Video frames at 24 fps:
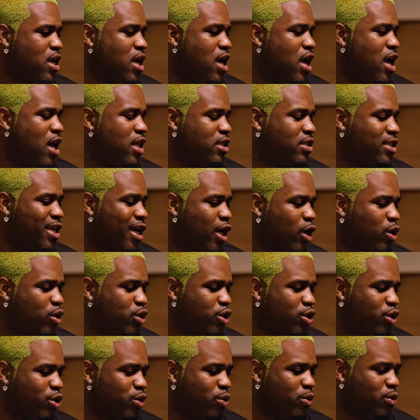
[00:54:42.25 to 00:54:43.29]
it tells
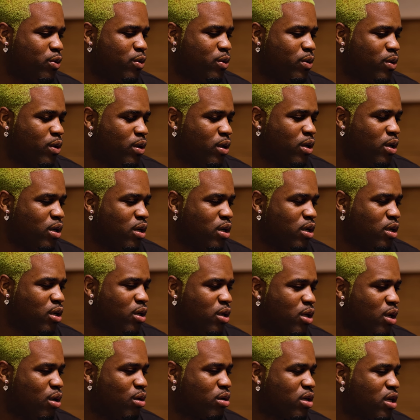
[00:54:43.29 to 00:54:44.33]
you, you
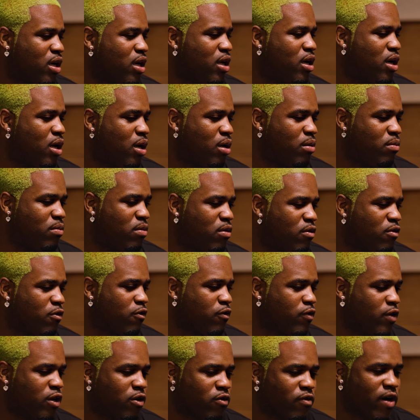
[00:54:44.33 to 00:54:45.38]
know, get up,
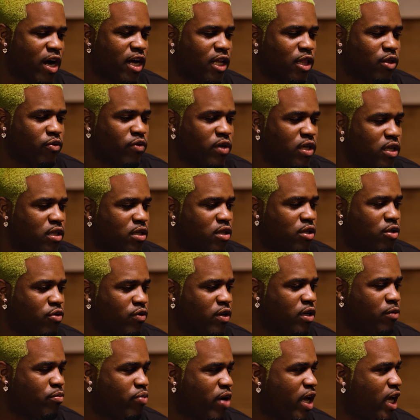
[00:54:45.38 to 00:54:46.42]
free write
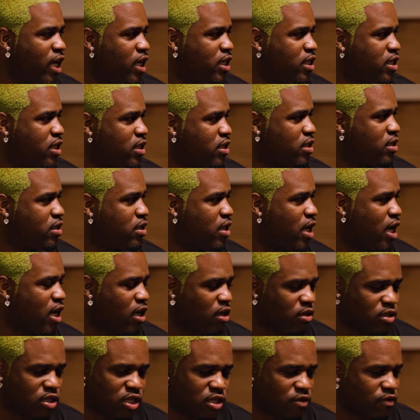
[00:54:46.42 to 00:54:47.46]
three pages, like just